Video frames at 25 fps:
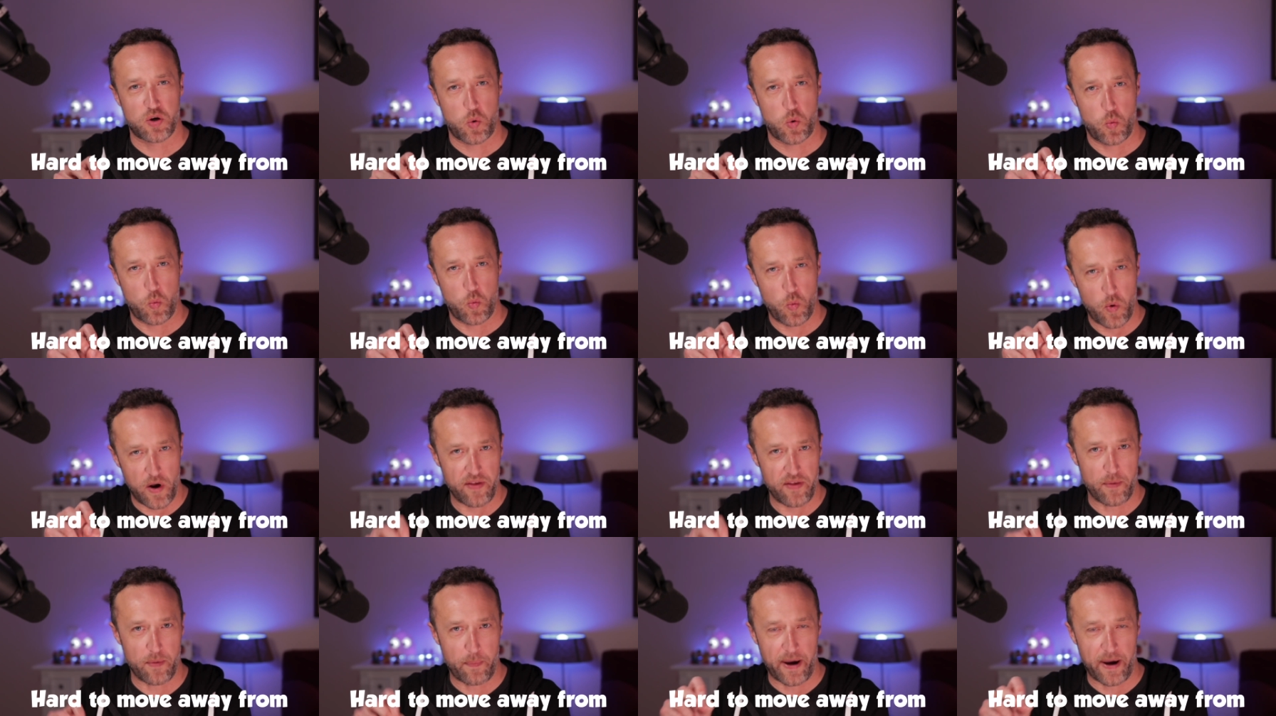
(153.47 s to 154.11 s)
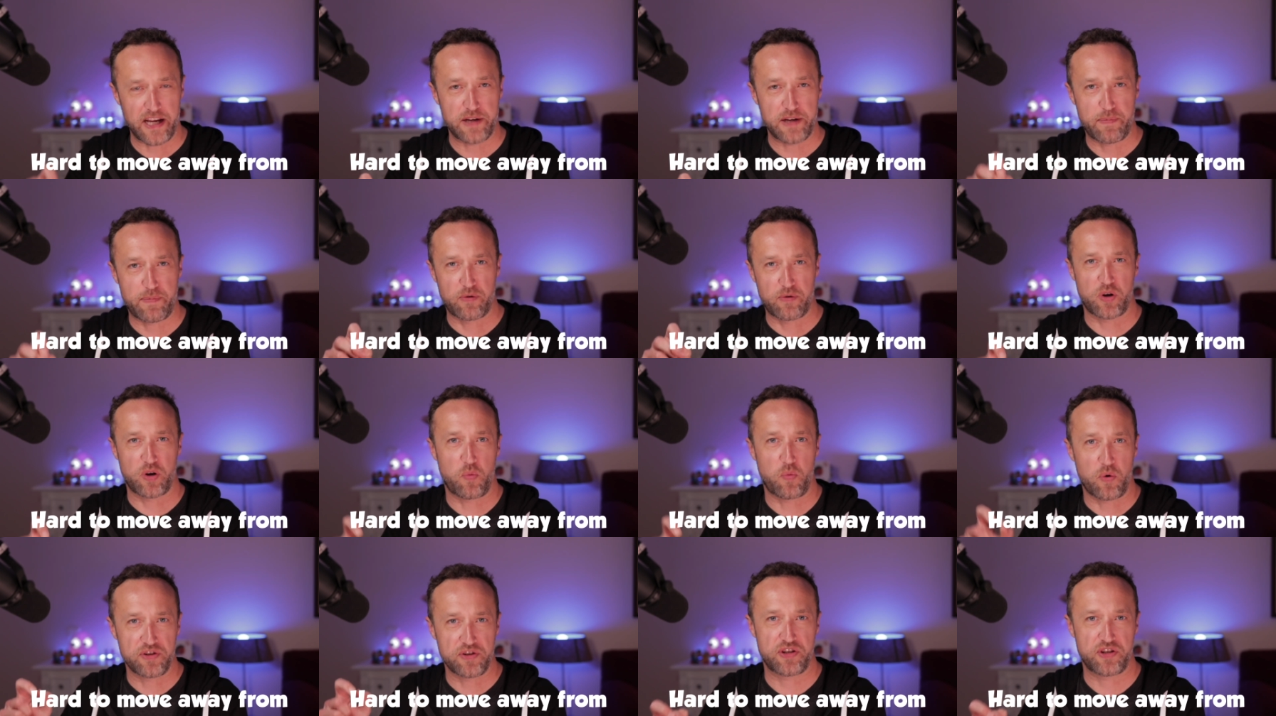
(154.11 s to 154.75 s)
with a page builder
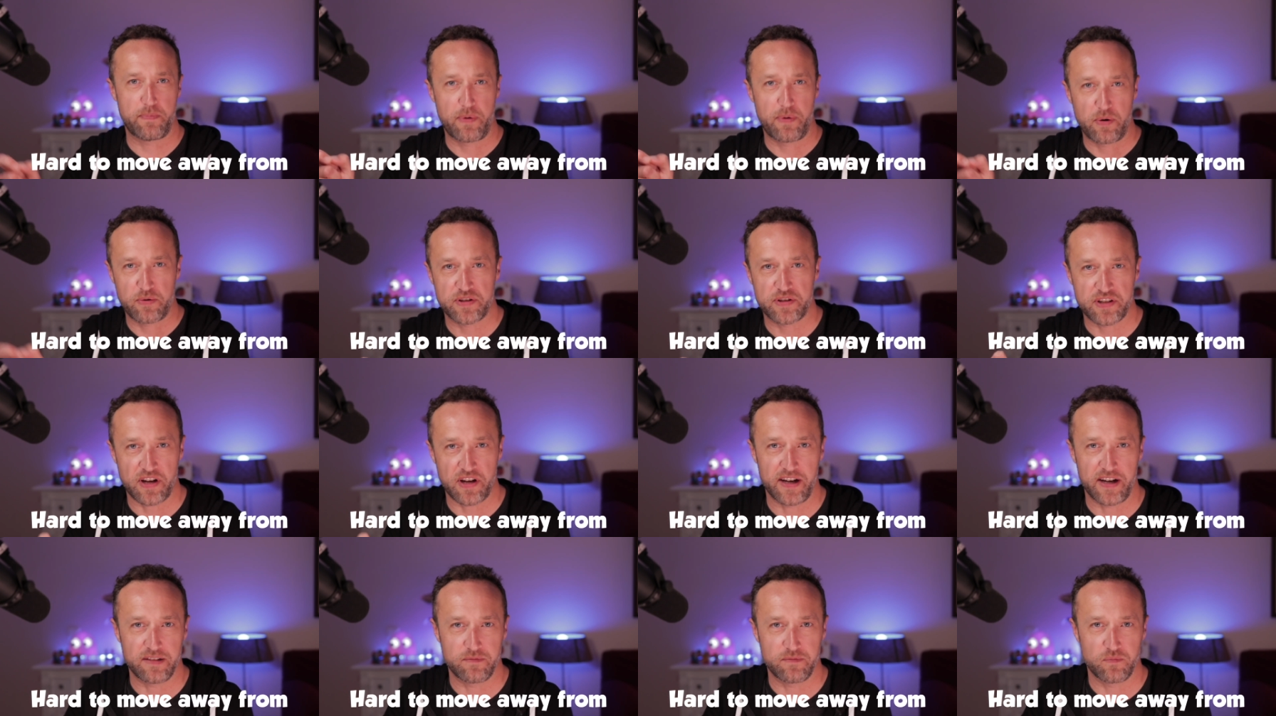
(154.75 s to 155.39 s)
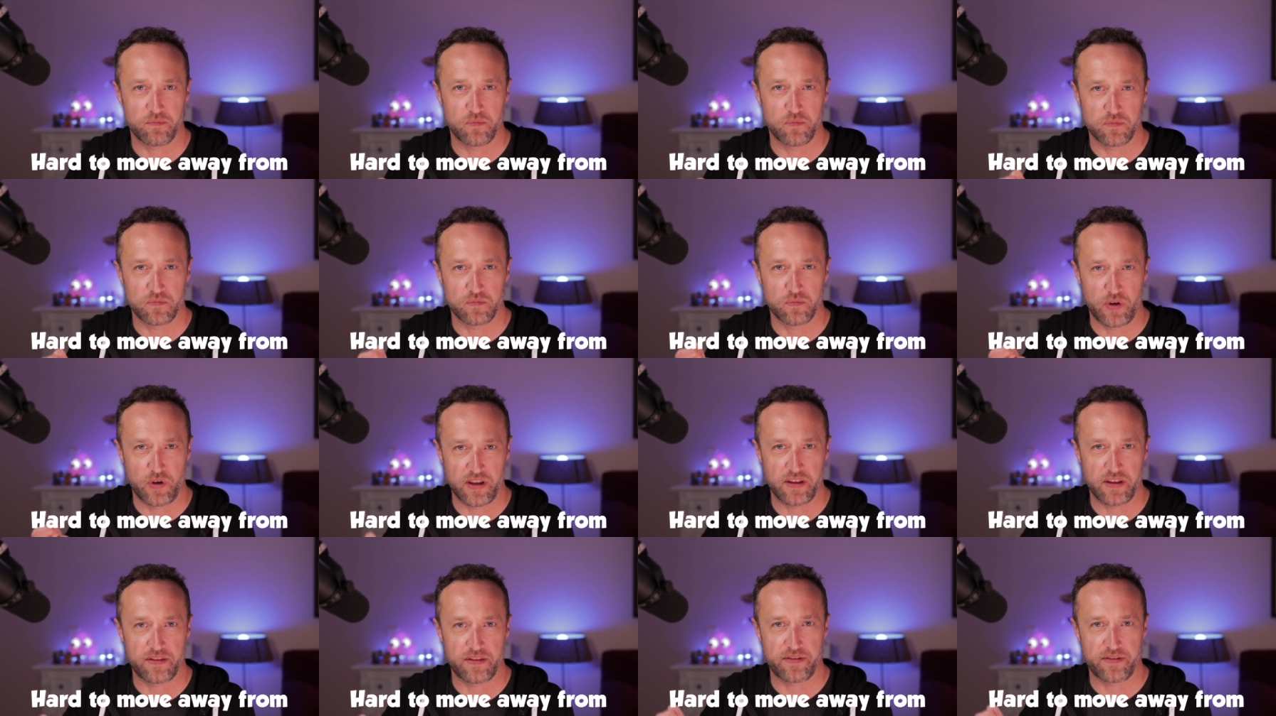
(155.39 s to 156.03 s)
once you build a site
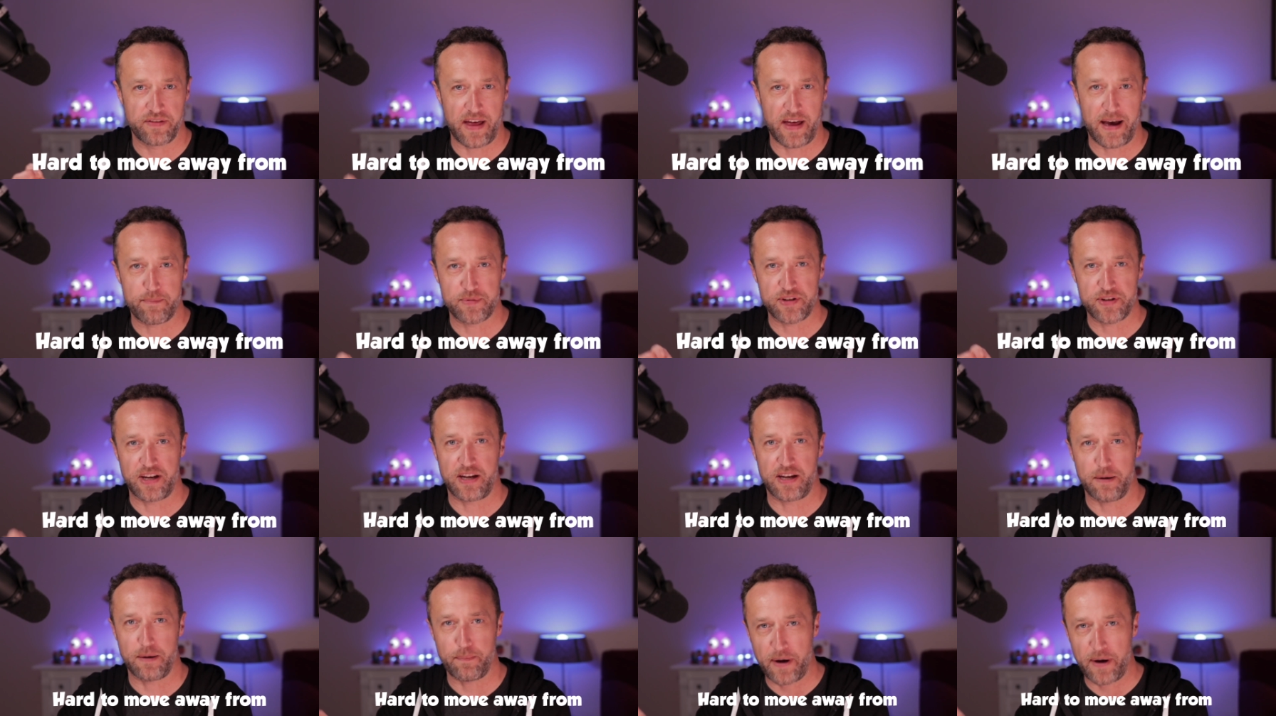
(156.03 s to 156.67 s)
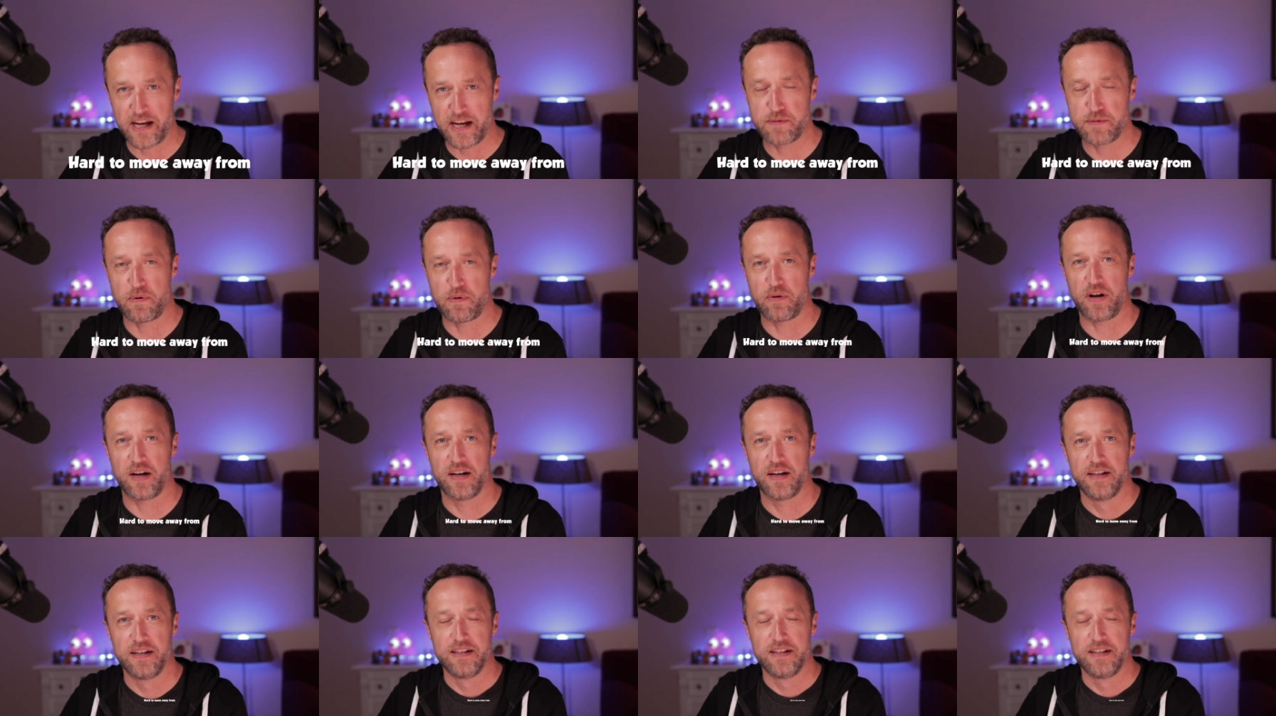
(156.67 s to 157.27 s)
with that particular page builder.